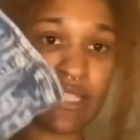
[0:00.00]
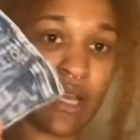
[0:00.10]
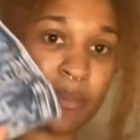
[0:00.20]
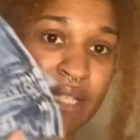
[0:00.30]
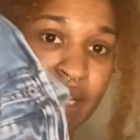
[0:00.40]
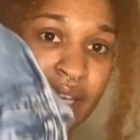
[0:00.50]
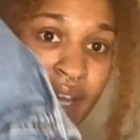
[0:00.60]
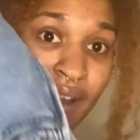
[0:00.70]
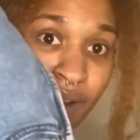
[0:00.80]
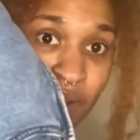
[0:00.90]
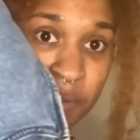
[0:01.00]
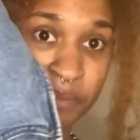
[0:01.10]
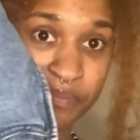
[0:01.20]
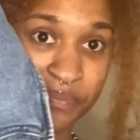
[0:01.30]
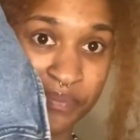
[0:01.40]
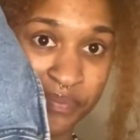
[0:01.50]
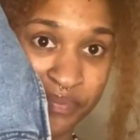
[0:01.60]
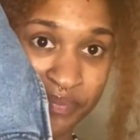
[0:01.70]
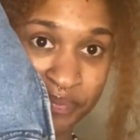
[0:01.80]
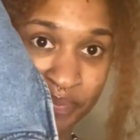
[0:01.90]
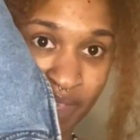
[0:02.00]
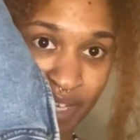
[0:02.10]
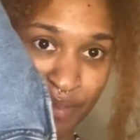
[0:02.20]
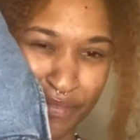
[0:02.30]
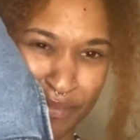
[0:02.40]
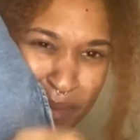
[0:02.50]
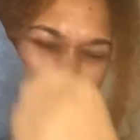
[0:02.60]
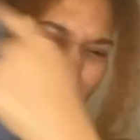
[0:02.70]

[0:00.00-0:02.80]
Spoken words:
upside down. I know if you flip